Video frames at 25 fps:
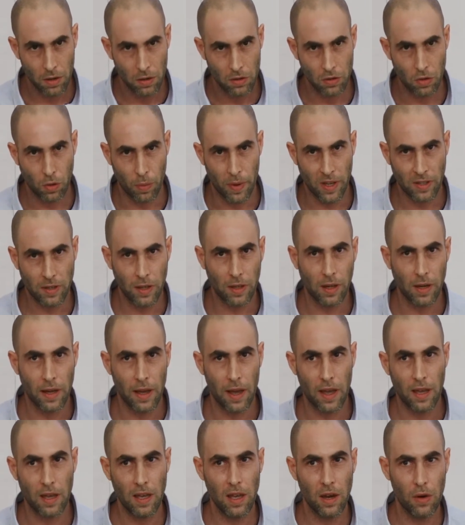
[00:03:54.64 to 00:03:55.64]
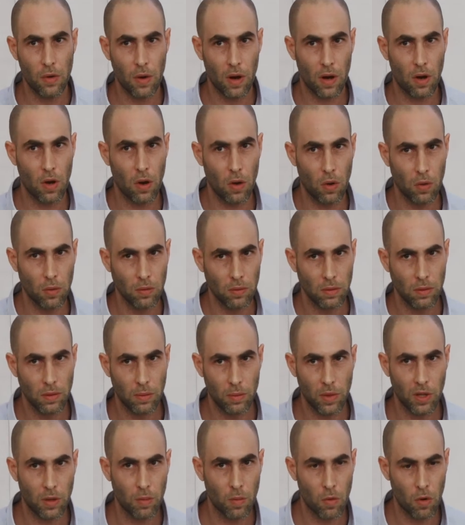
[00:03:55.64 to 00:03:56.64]
So basically, a year ago, a
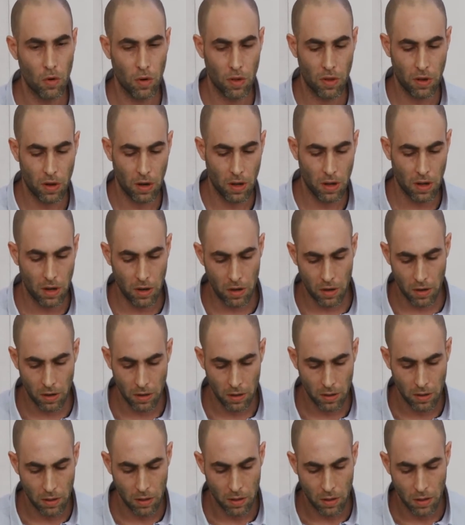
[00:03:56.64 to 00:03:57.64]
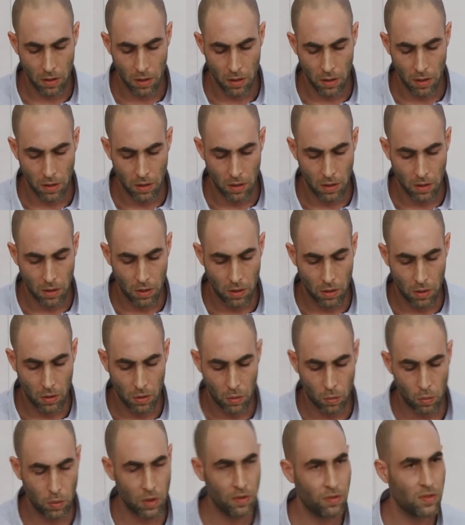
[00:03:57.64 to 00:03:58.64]
bit more than a year,
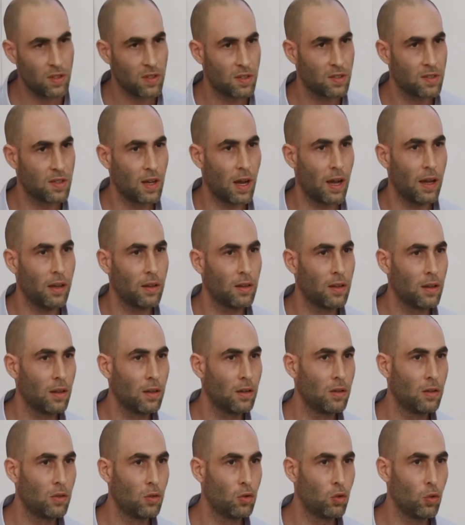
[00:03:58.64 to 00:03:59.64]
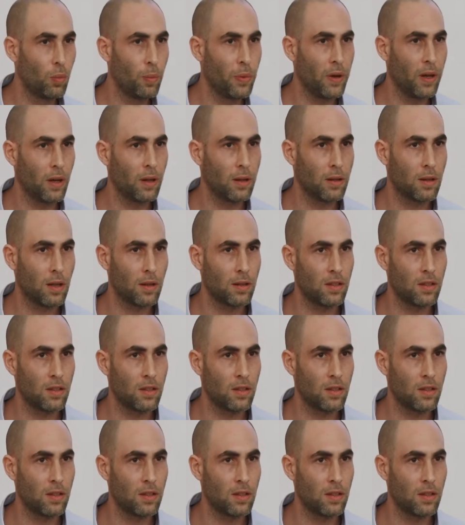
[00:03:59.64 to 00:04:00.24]
we've decided to build a